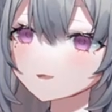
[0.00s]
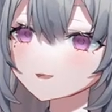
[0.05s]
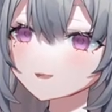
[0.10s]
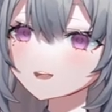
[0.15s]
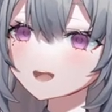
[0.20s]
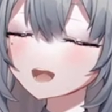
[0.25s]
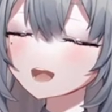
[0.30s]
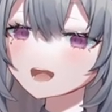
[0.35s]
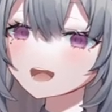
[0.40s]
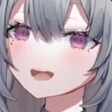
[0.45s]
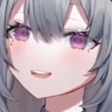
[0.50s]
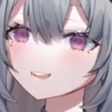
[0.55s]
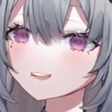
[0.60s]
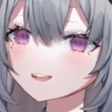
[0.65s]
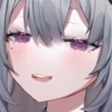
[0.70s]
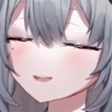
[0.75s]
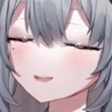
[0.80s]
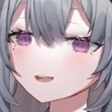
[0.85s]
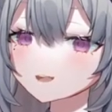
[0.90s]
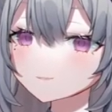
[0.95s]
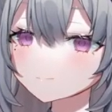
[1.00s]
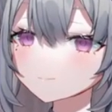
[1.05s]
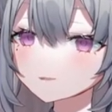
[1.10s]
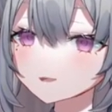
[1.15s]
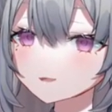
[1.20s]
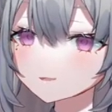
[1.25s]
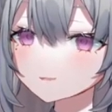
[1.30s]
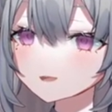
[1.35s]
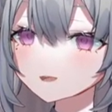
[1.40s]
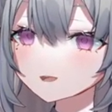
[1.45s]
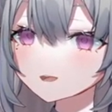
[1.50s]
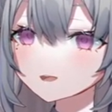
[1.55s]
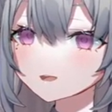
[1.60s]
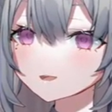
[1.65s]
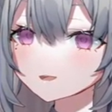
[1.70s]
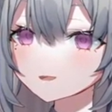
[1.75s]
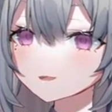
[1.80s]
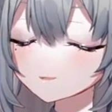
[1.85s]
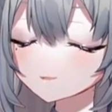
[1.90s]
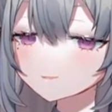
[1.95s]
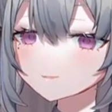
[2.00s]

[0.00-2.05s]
yeah i think I've that's never... what it's called